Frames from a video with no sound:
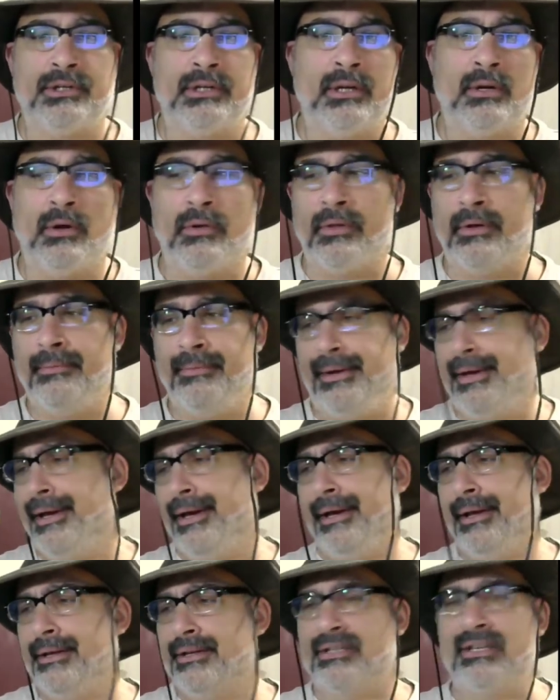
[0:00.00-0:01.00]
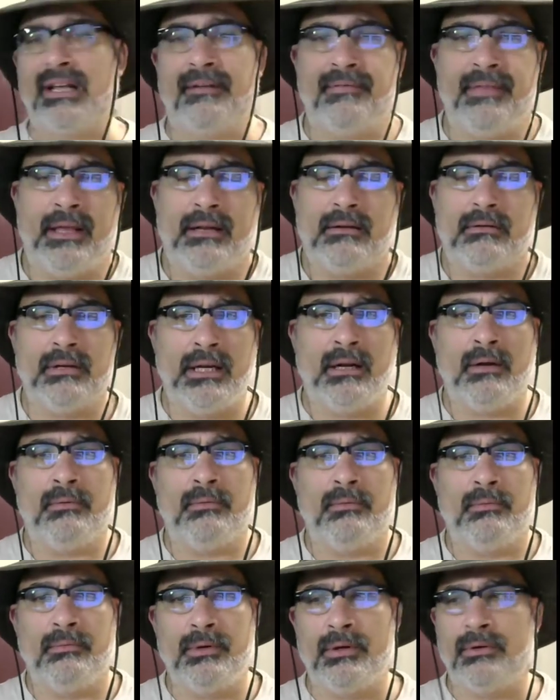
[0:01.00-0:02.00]
all the stuff that you
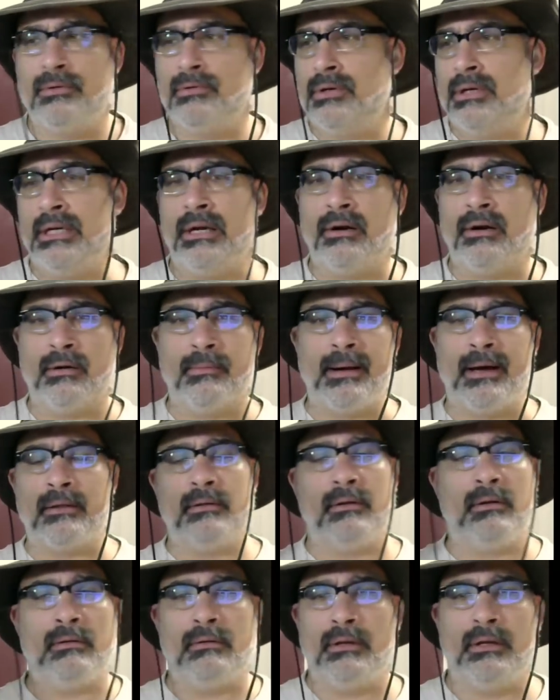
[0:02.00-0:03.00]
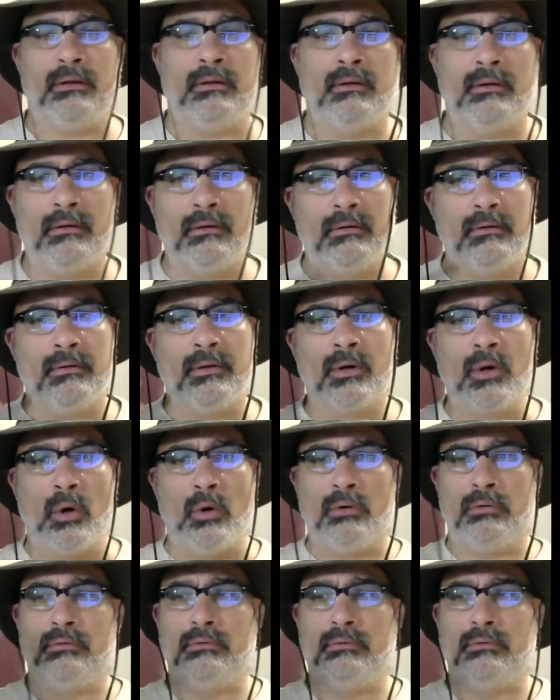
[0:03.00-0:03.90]
hear about in the gold